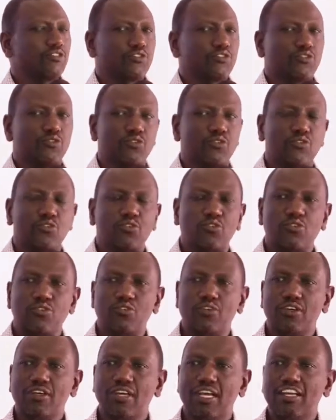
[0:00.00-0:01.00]

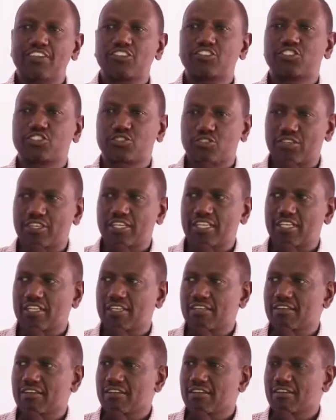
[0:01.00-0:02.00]
to
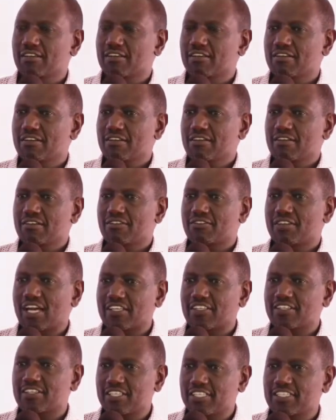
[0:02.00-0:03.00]
ensuring
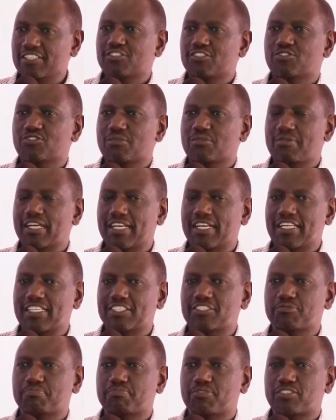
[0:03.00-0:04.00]
that this
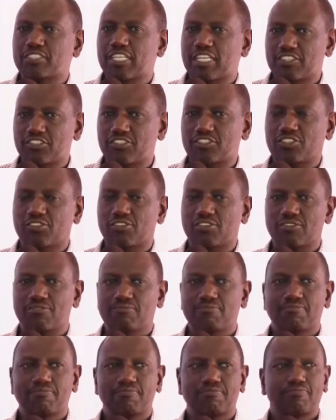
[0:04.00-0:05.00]
tremendous potential
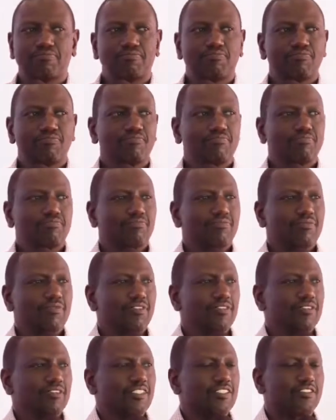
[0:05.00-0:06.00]

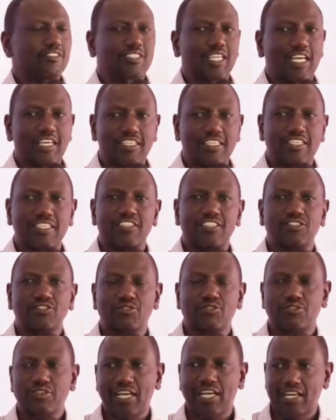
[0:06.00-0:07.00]
is turned
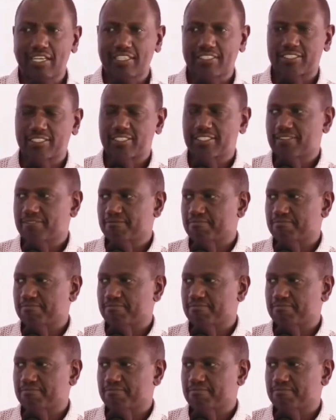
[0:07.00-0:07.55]
into reality.